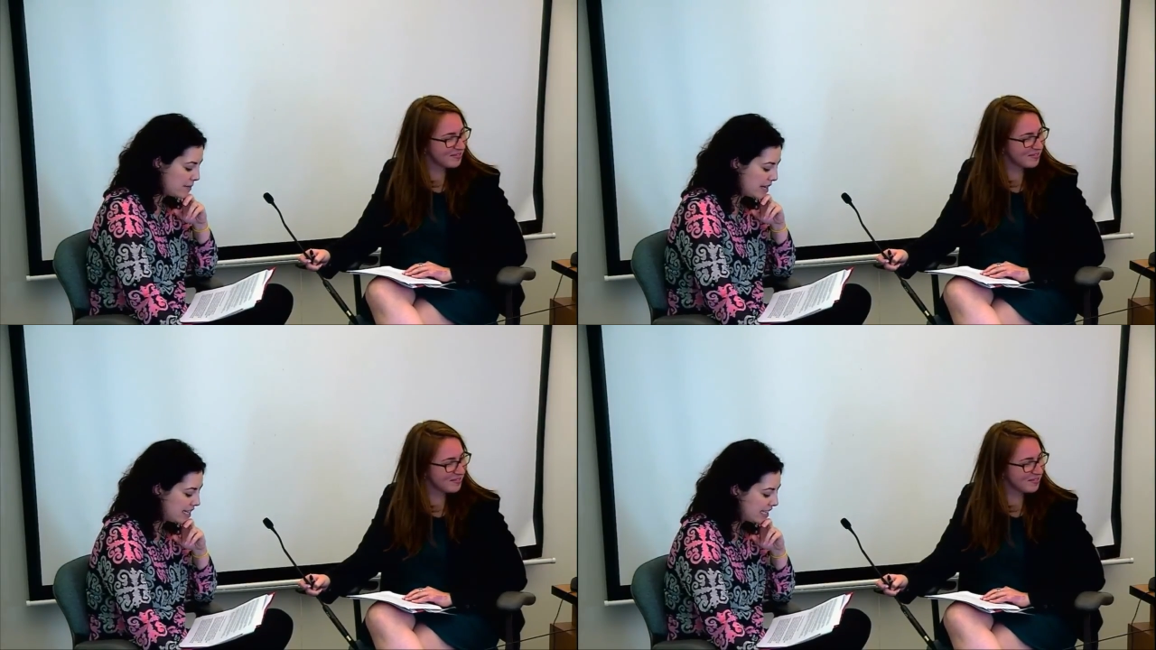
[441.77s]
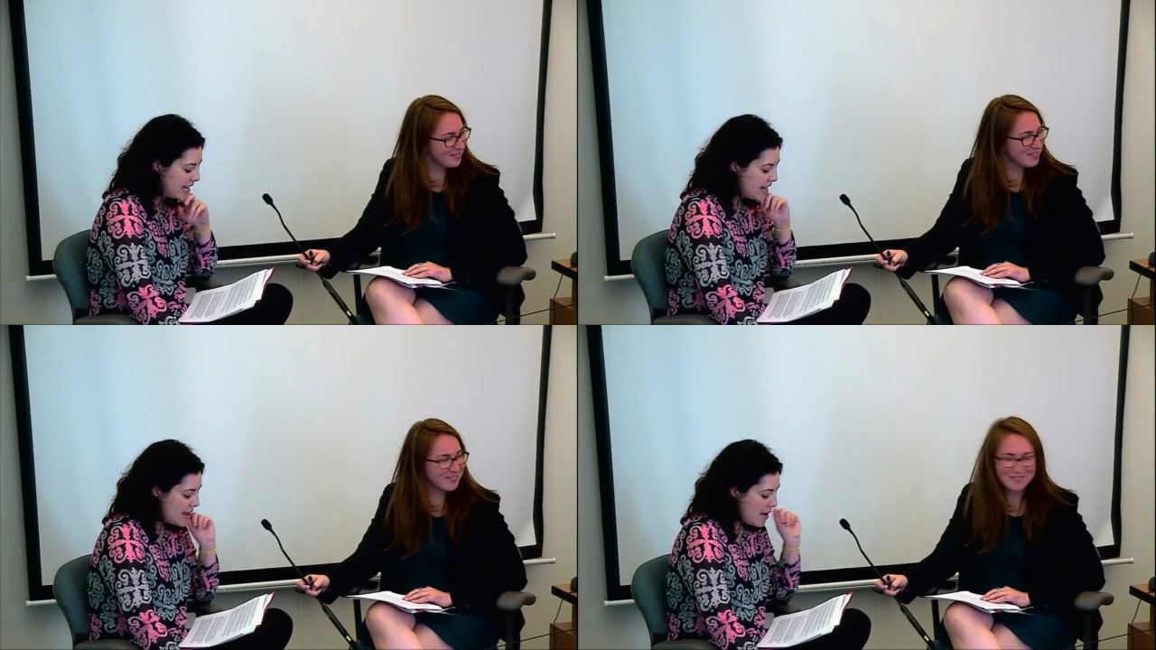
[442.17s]
Speaker 1: But it's
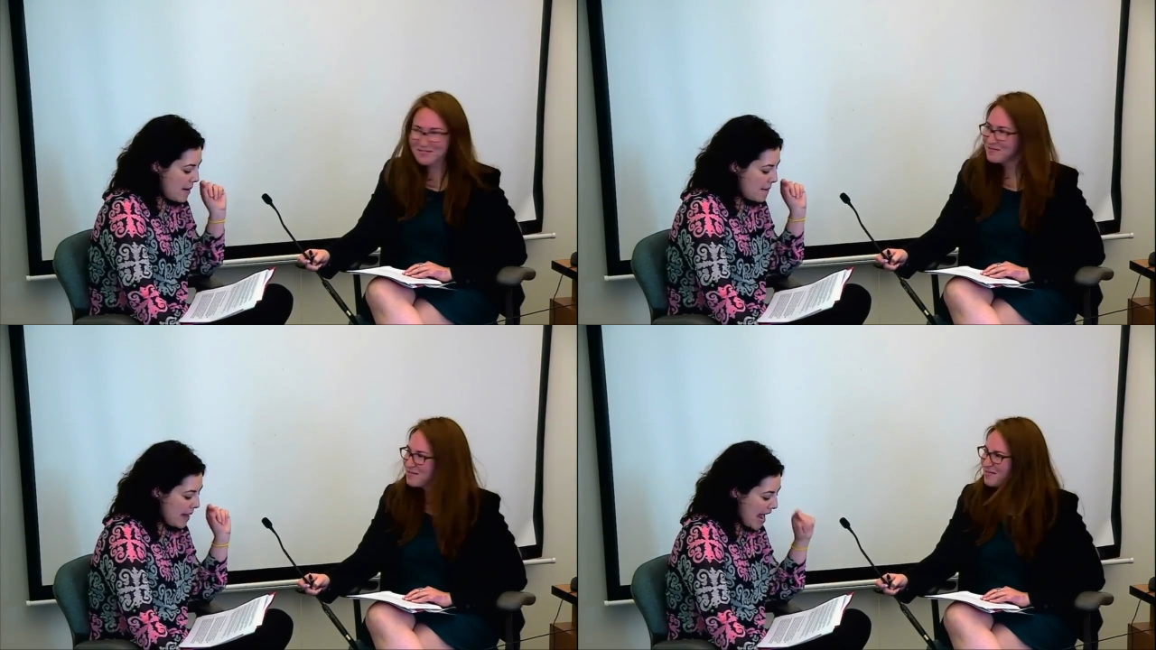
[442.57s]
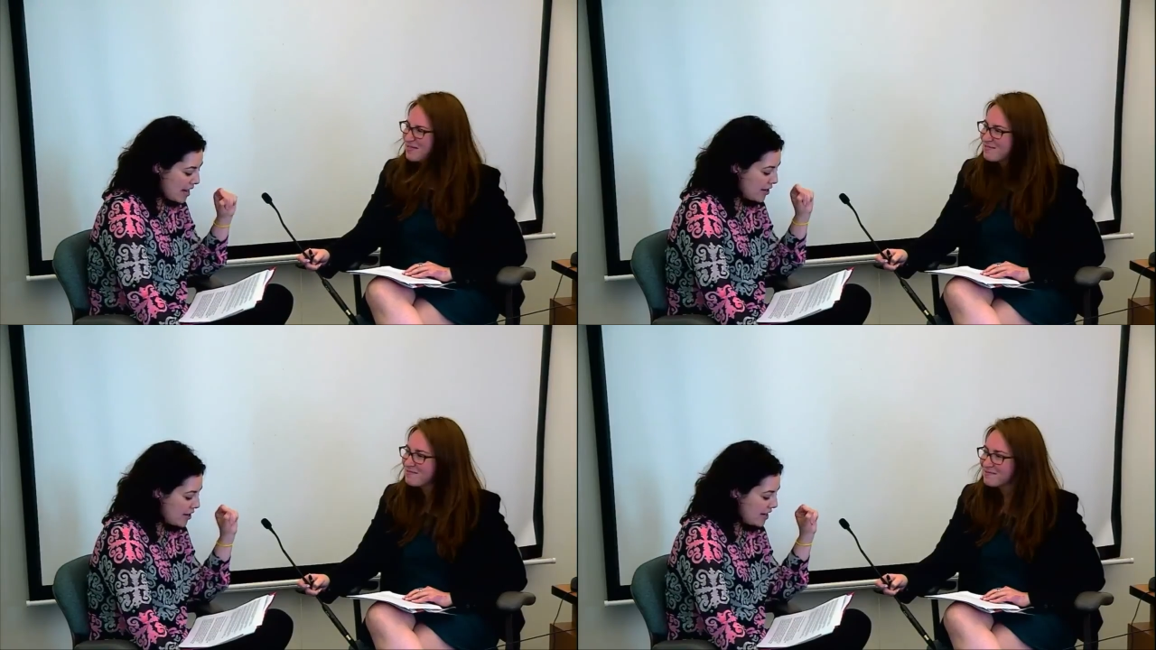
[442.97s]

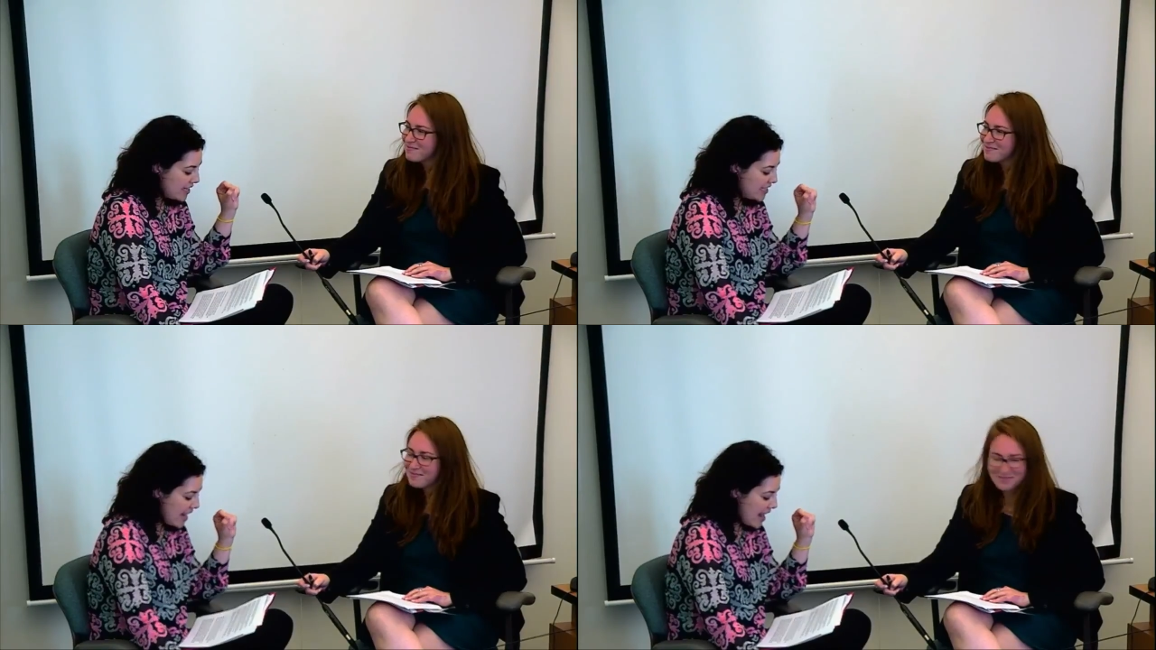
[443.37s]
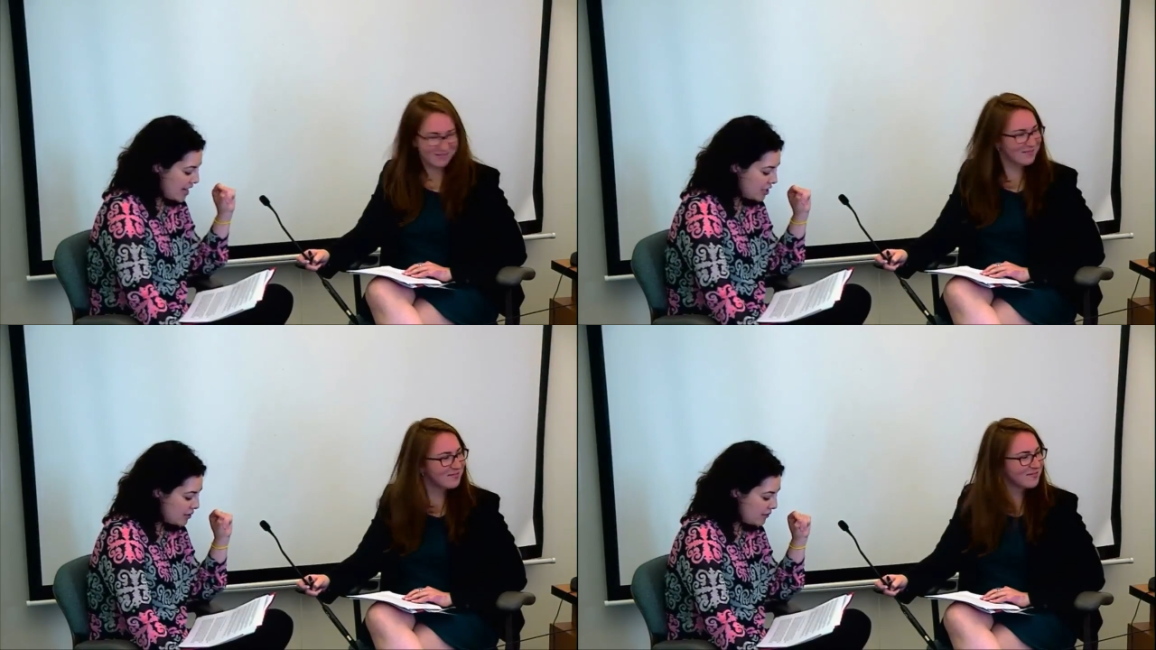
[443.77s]
Packard
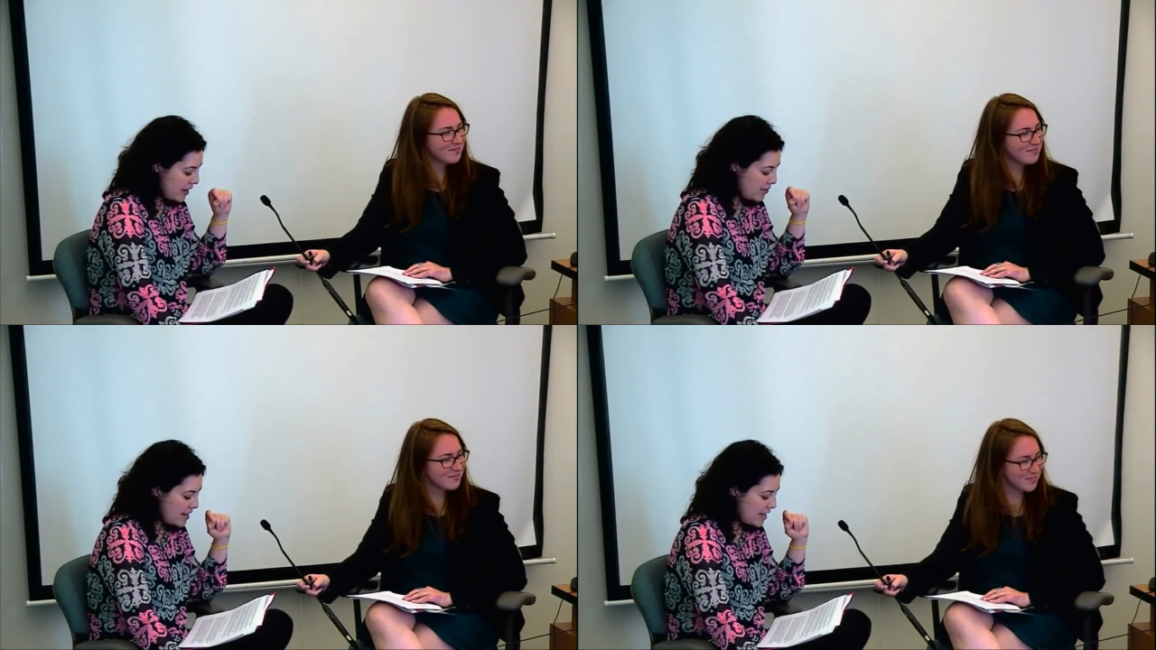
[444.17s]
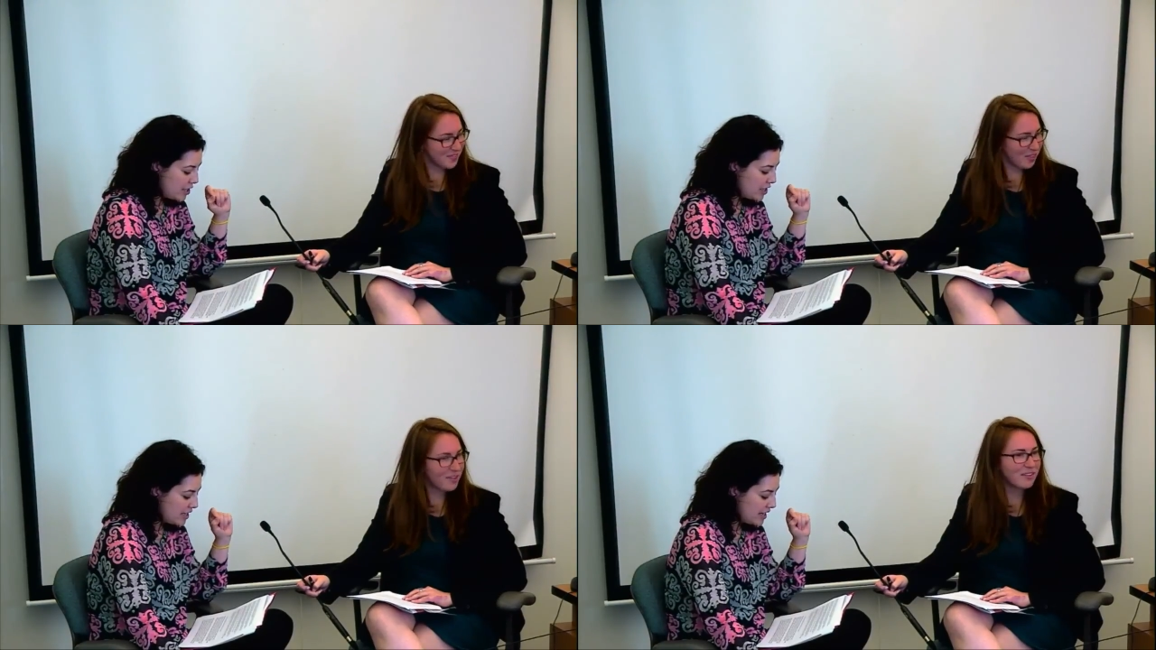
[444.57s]

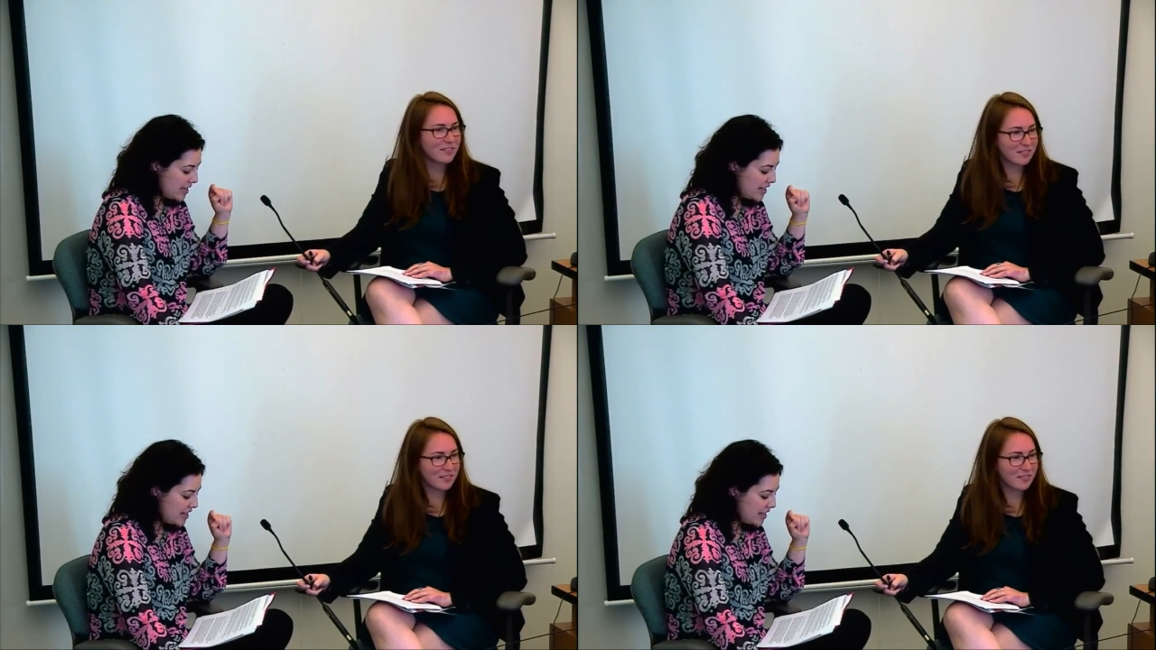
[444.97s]
Foundation